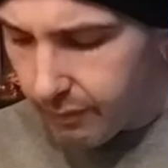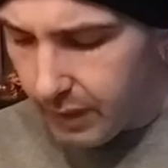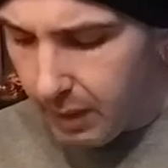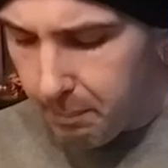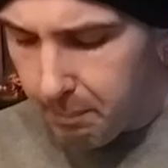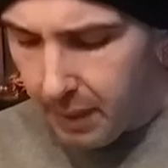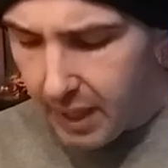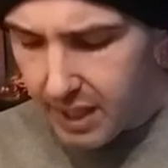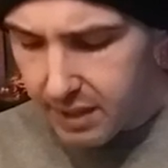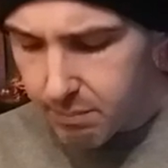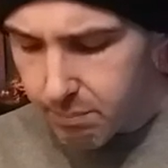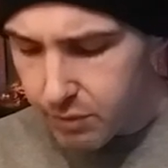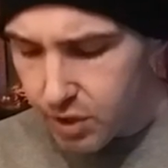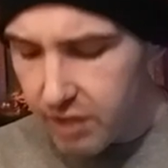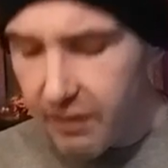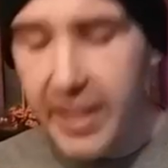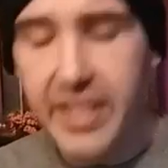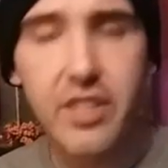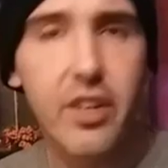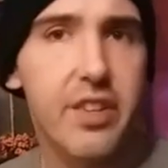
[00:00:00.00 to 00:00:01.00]
But she
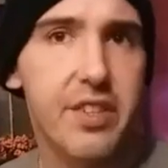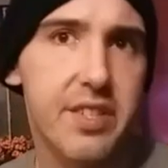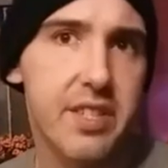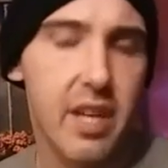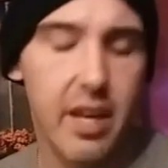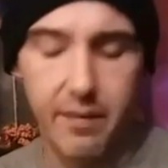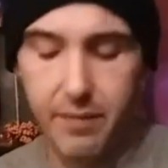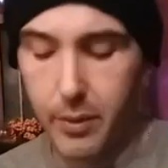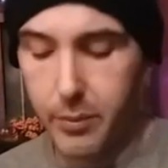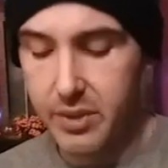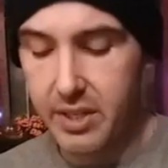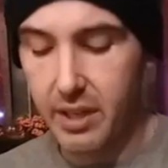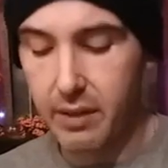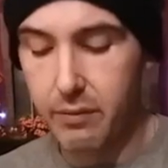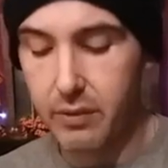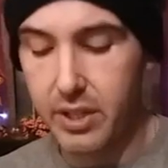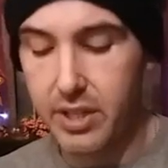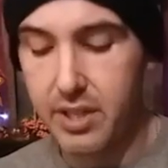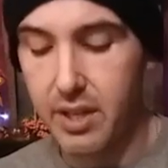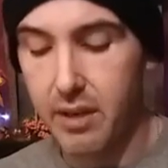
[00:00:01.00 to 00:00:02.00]
liked all the stuff. It was like
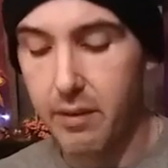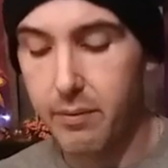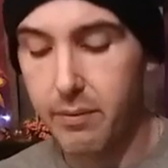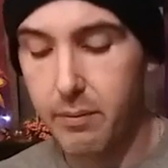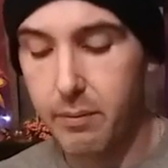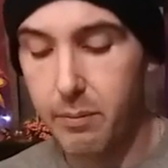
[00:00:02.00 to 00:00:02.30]
free stuff.